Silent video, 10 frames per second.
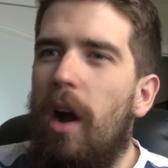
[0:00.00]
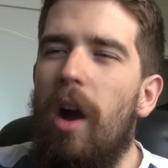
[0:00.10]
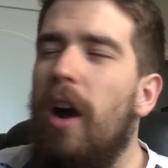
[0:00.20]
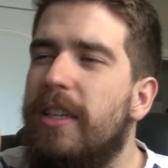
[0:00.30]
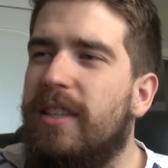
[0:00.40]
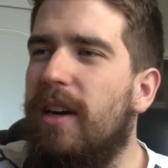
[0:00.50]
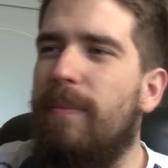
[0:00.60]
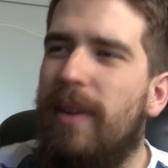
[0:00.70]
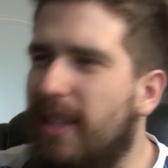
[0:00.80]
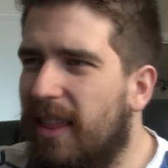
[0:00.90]

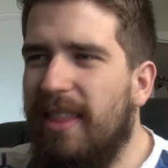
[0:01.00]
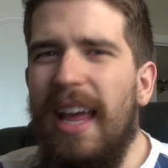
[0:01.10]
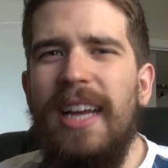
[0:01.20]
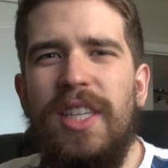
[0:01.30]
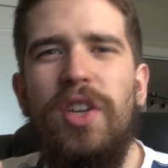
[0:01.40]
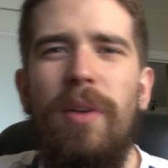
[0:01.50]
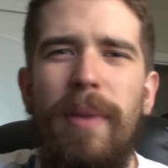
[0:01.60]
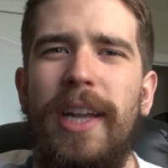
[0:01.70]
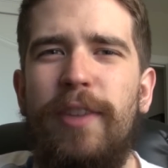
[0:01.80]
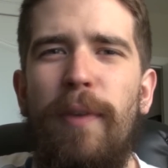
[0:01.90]
Awesome. Thanks so
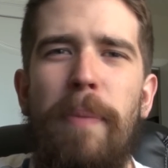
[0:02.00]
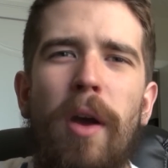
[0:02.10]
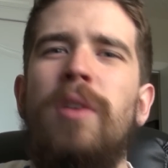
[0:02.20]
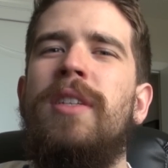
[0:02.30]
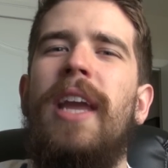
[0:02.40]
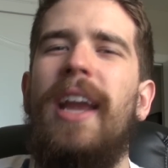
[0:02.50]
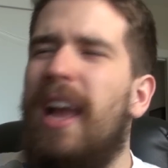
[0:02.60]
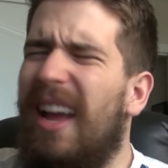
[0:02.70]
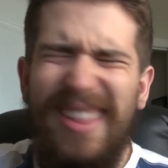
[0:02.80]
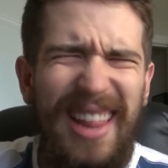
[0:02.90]
much for posting.
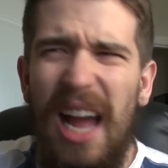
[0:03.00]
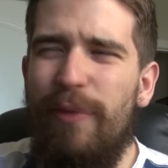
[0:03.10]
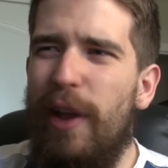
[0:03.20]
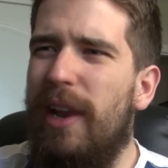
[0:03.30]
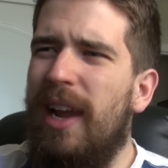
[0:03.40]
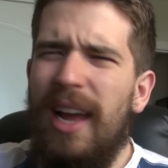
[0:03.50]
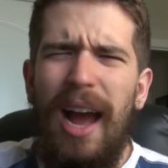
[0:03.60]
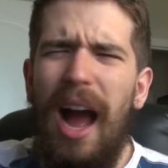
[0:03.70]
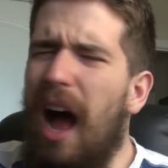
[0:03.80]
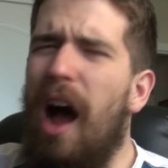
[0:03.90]
Love it.
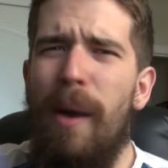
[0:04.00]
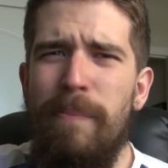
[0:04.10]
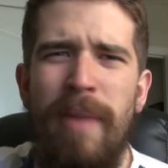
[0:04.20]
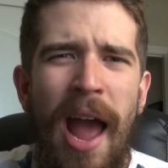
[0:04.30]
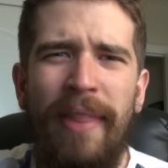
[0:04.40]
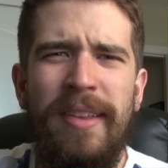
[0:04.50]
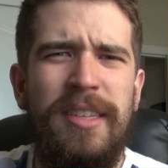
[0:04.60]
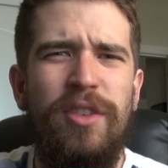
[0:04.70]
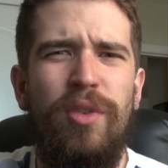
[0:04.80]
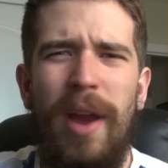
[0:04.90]
Ah, man,
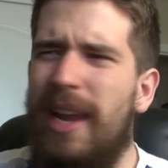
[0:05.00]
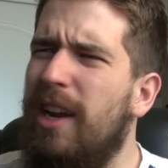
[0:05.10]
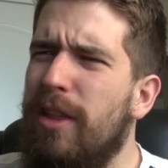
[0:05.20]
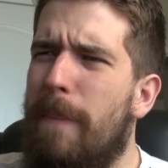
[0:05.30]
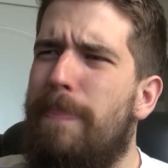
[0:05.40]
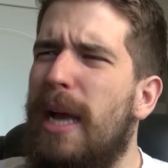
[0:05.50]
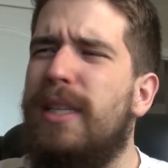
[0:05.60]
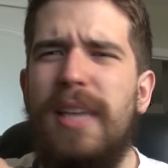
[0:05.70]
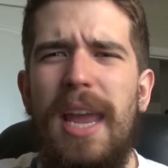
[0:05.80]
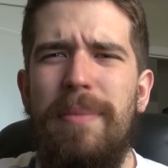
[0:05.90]
this is great. You're the
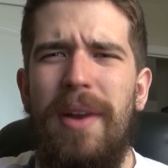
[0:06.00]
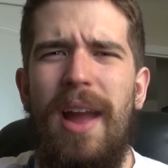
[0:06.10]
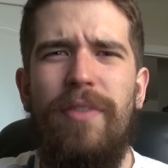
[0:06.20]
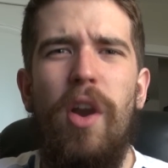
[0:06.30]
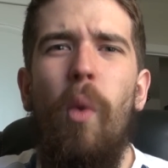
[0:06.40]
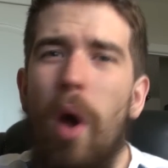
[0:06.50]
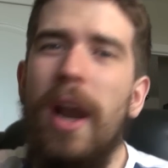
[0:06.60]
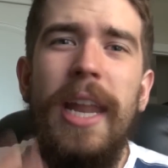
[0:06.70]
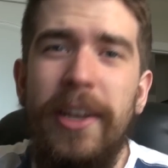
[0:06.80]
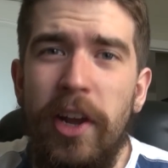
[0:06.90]
best gamer ever. What
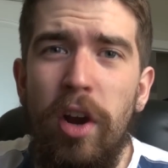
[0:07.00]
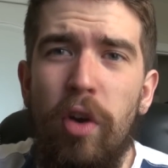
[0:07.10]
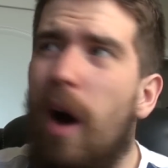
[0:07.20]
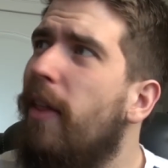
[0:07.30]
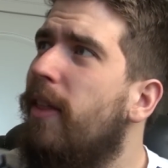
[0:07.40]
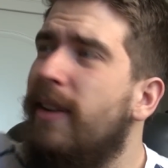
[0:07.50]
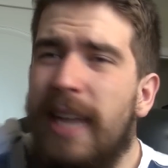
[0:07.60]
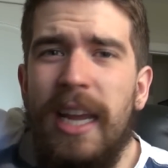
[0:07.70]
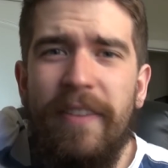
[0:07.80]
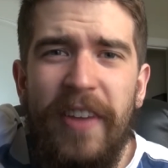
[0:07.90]
did he do other than
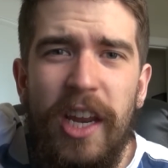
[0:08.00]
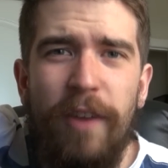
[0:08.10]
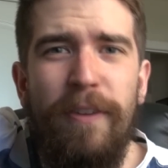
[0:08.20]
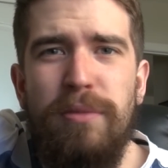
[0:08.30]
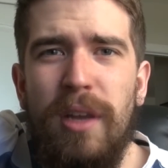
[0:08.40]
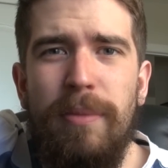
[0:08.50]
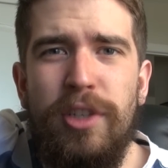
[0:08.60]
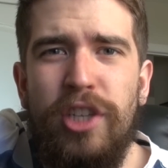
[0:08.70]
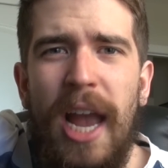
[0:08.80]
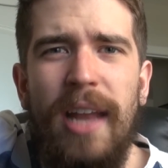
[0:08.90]
take a video from
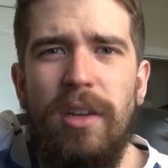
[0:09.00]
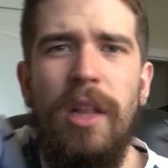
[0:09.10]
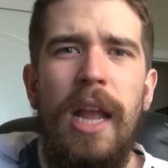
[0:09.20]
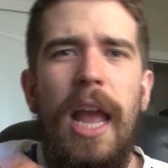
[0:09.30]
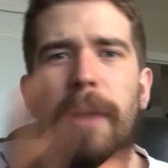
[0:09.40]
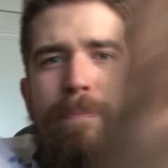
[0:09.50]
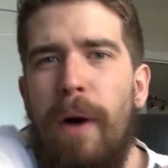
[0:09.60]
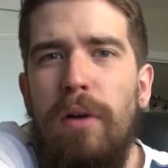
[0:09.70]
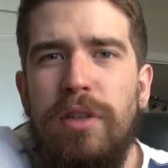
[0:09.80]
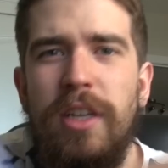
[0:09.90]
someone's channel and
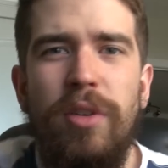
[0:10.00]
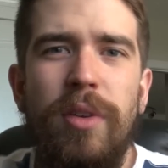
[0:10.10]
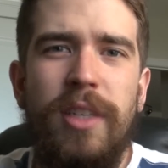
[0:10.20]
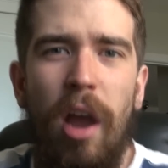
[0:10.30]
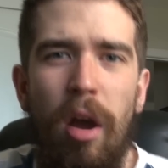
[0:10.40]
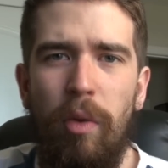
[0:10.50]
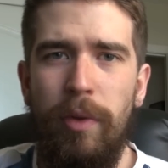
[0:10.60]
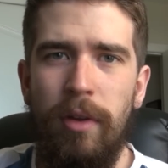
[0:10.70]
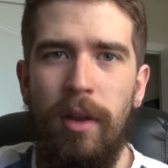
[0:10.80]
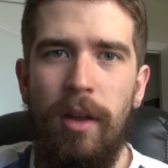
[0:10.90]
post it to his own?